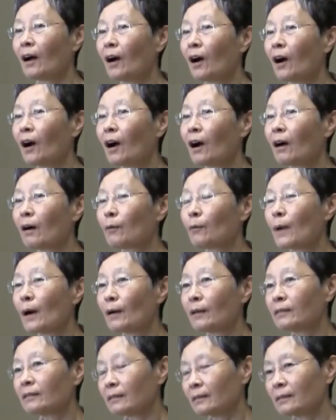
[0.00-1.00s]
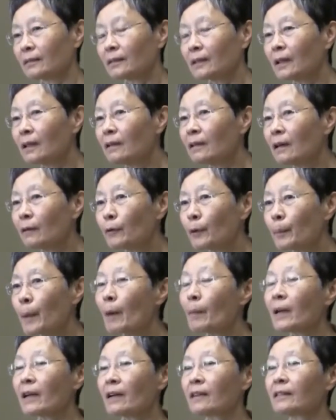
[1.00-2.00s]
Uh well. In the
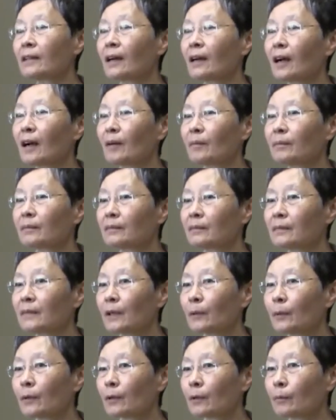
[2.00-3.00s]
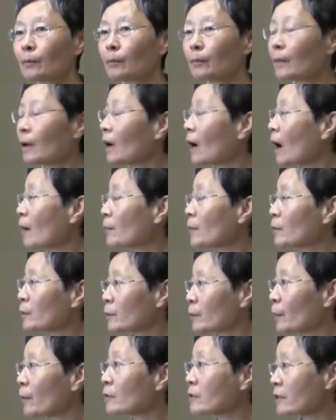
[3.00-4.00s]
Republican time, the, the army
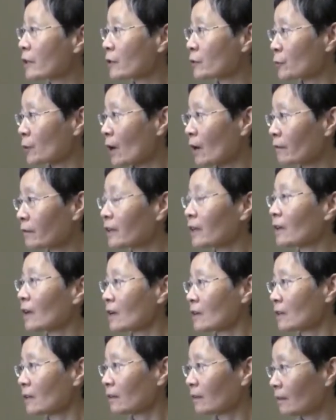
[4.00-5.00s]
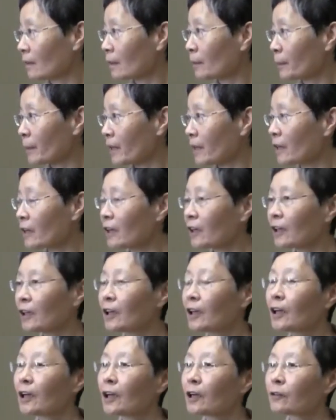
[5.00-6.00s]
was mostly drafted at, at the
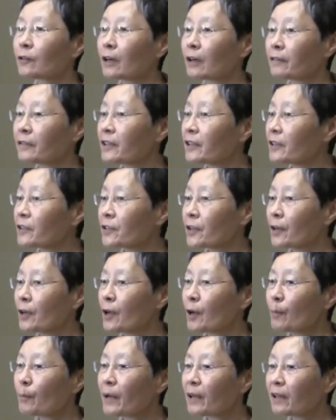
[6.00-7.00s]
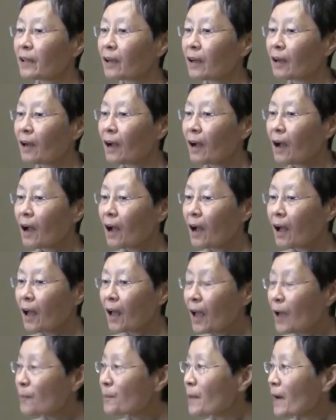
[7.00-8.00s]
beginning, draftees. But in the
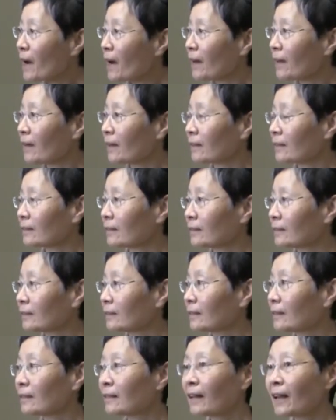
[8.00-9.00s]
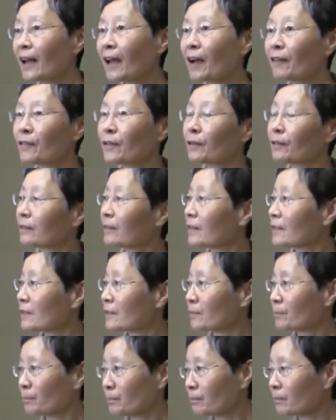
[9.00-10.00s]
empire, they have a,
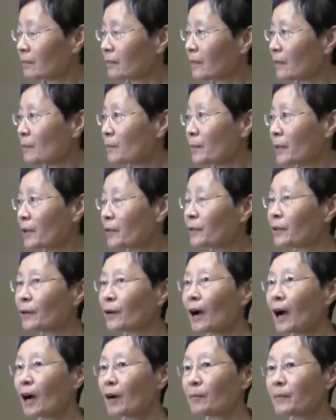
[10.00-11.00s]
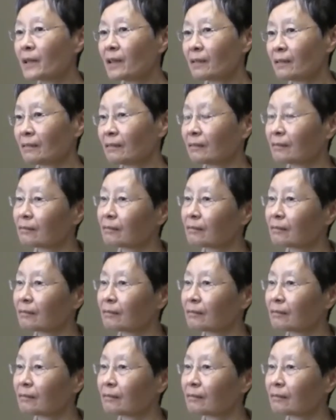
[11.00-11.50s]
this imperial army,